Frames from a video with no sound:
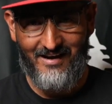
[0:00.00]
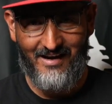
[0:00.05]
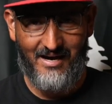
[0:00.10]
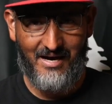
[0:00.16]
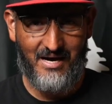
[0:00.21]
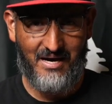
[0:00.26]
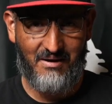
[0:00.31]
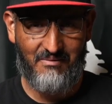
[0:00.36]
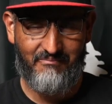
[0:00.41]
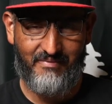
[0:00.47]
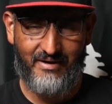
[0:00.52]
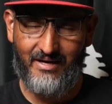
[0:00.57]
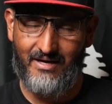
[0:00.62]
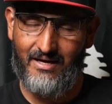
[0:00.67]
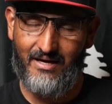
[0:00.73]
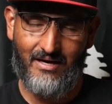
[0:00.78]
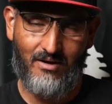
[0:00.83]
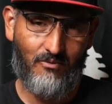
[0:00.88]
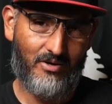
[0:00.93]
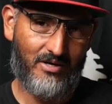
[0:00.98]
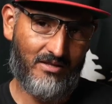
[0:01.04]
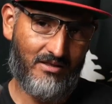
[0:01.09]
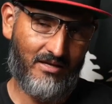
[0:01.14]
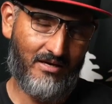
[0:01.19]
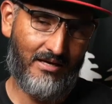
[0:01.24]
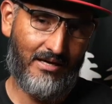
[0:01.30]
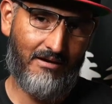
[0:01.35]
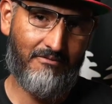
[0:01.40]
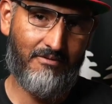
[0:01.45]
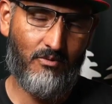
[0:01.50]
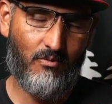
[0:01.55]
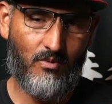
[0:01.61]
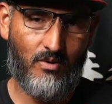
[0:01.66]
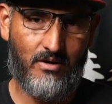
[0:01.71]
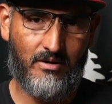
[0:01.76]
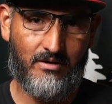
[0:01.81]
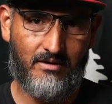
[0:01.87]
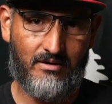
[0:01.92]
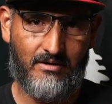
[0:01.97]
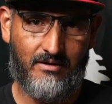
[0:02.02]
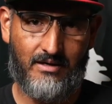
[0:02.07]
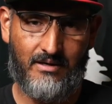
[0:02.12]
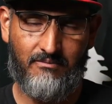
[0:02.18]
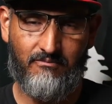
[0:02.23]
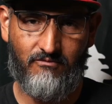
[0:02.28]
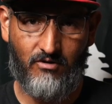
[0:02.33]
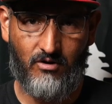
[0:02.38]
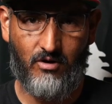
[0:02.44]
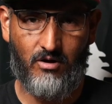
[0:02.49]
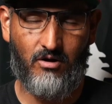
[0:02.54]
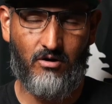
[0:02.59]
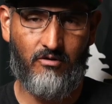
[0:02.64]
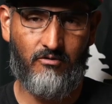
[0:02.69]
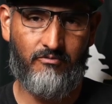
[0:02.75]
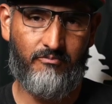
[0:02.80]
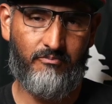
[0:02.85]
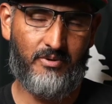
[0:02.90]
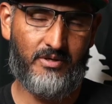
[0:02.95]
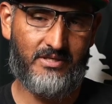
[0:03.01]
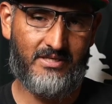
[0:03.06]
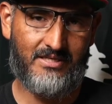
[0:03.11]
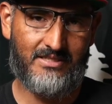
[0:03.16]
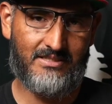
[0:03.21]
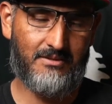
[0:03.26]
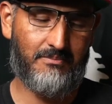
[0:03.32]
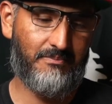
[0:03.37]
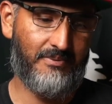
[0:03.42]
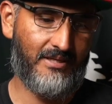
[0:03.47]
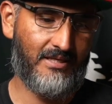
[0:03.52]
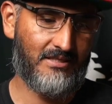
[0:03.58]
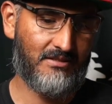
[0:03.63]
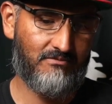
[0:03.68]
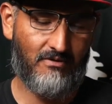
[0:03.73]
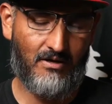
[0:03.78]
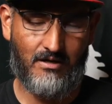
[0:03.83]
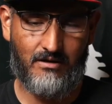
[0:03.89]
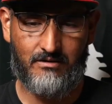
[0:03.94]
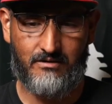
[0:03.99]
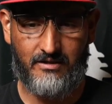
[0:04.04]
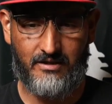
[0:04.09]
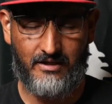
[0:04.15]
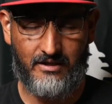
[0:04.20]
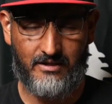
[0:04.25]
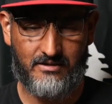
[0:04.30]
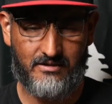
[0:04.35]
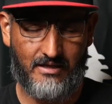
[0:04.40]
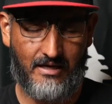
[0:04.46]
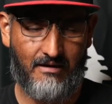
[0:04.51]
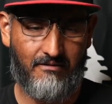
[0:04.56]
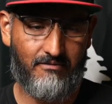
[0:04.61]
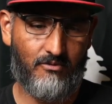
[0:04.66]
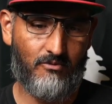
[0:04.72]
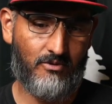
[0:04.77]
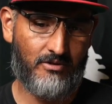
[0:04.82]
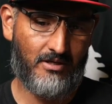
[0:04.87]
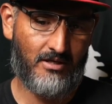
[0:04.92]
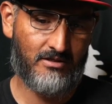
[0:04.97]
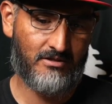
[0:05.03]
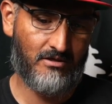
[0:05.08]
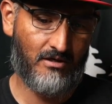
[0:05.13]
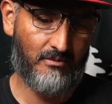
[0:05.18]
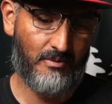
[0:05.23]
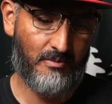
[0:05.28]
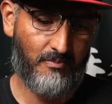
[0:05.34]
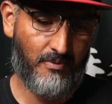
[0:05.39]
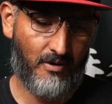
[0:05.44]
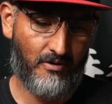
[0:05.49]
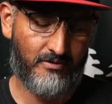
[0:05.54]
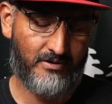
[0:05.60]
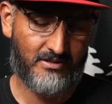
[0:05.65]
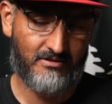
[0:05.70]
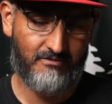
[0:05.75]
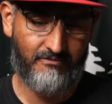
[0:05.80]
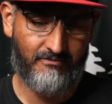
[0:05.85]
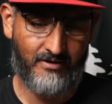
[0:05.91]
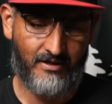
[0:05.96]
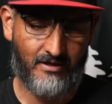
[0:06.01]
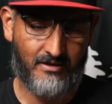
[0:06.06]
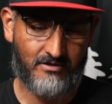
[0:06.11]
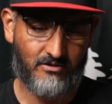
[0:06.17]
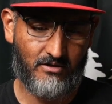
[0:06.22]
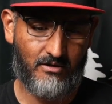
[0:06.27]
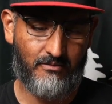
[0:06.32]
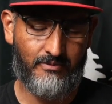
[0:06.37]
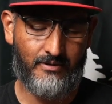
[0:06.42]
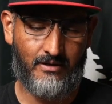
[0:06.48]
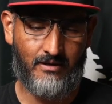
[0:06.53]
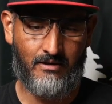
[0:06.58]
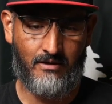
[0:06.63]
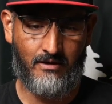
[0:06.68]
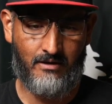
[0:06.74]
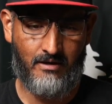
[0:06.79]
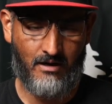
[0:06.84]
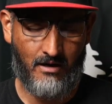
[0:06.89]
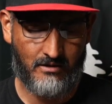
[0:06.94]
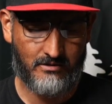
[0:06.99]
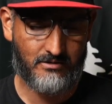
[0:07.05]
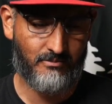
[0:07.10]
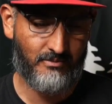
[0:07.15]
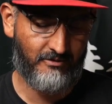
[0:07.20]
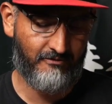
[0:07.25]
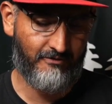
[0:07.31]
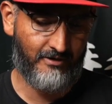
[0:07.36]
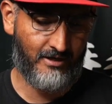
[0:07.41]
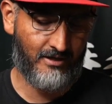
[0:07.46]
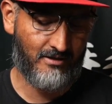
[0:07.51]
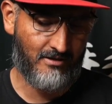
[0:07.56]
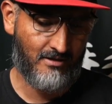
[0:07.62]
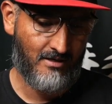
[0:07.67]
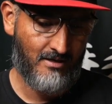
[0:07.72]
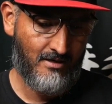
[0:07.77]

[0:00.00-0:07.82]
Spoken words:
Again, I want to thank everyone involved, participants, volunteers, everyone that is going to be part of this event. It's going to be an awesome event.